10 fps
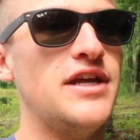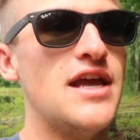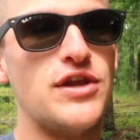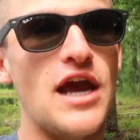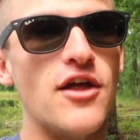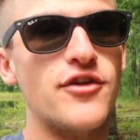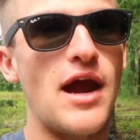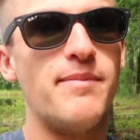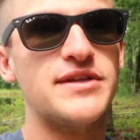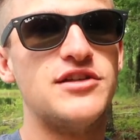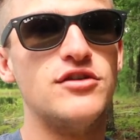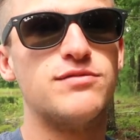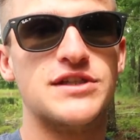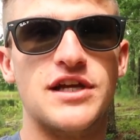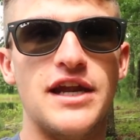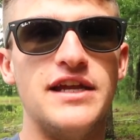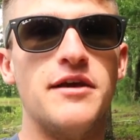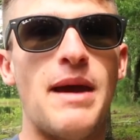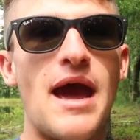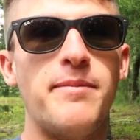For the other episodes, what's gonna end
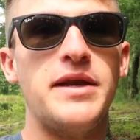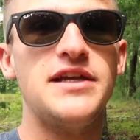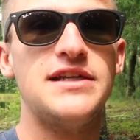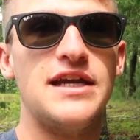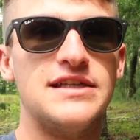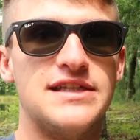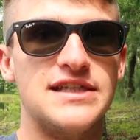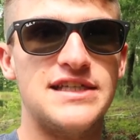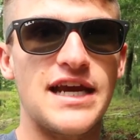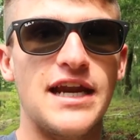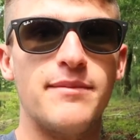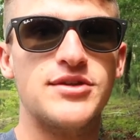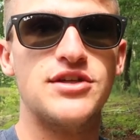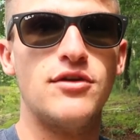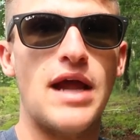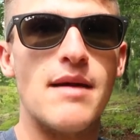up happening is the second episode,